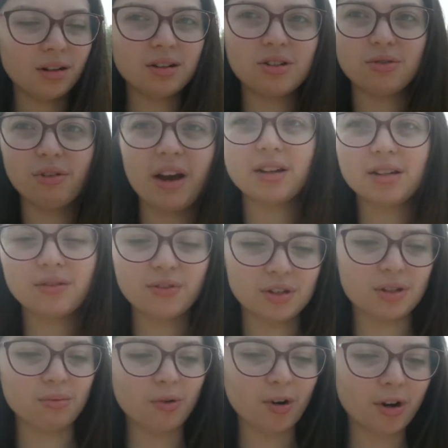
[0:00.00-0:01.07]
dress for
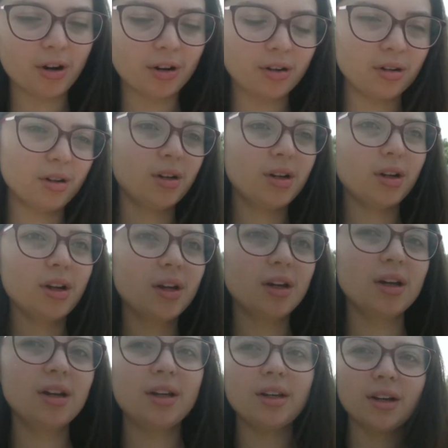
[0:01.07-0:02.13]
tomorrow,
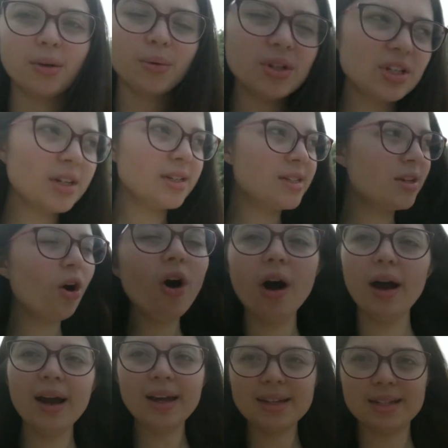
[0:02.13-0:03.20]
which is
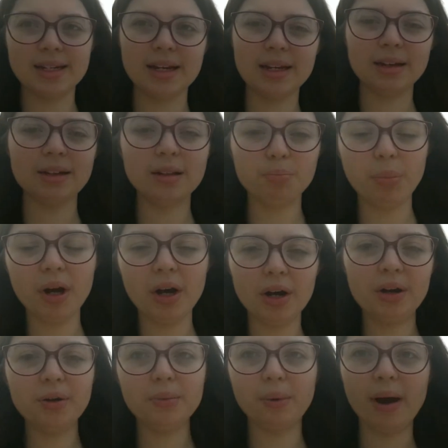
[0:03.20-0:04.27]
not ideal, but
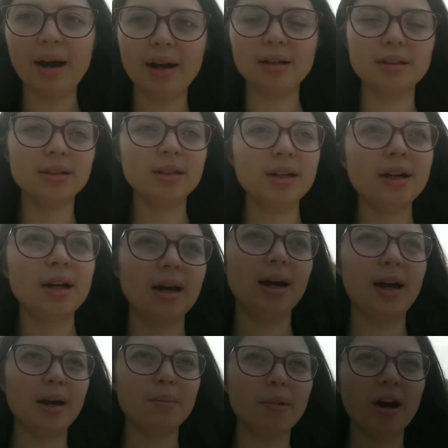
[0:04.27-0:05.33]
oh well.
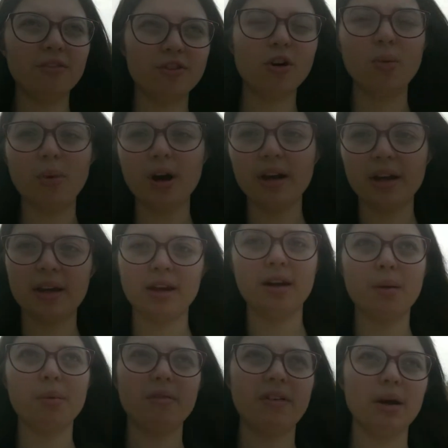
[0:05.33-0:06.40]
I've got work in a
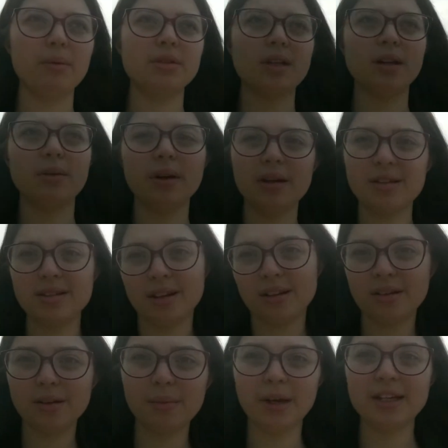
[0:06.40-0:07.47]
couple of hours anyway, so
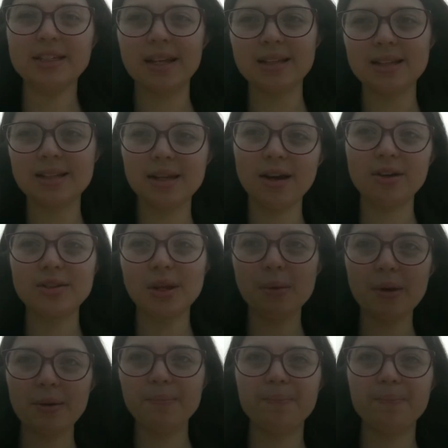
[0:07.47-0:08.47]
it makes sense. I'll see you in a bit.